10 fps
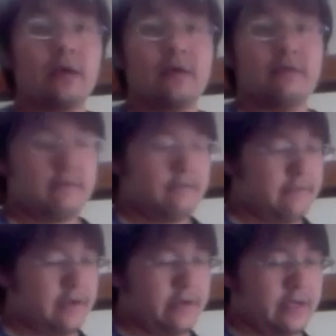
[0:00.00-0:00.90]
Very
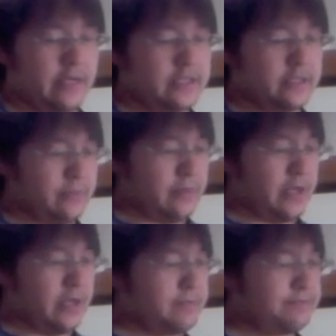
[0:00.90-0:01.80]
easy to play.
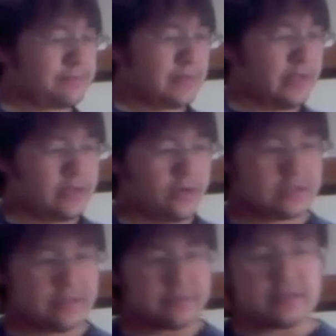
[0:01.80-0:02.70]
It goes up to
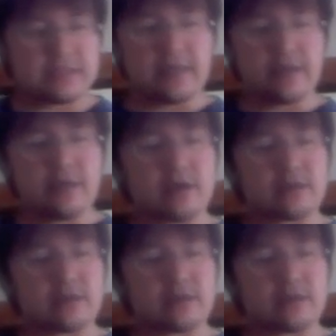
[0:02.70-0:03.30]
the 2nd octave,